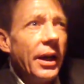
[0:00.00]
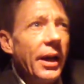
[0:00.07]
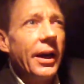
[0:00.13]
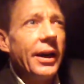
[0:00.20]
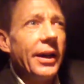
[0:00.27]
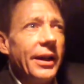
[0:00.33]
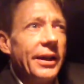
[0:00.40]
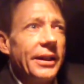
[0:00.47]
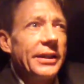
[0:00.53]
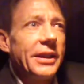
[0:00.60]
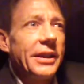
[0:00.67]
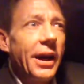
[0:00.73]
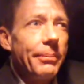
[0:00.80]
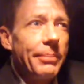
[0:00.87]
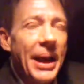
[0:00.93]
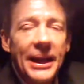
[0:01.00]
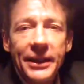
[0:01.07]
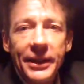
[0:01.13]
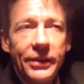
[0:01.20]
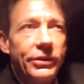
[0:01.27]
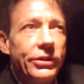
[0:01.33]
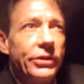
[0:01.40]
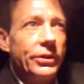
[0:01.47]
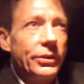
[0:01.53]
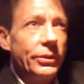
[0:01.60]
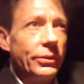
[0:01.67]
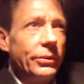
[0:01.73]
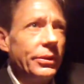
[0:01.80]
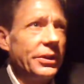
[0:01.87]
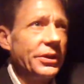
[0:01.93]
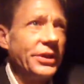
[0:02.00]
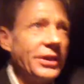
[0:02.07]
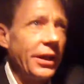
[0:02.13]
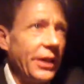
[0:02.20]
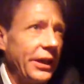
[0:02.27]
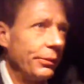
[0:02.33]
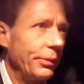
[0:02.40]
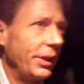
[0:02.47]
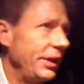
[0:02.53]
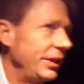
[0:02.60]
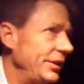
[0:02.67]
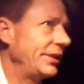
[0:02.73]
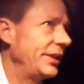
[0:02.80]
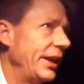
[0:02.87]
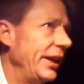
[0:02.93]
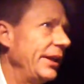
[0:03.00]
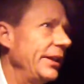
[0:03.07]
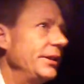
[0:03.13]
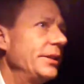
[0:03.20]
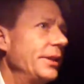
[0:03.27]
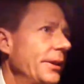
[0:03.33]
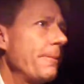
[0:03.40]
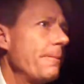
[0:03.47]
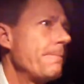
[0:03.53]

got back into selling real estate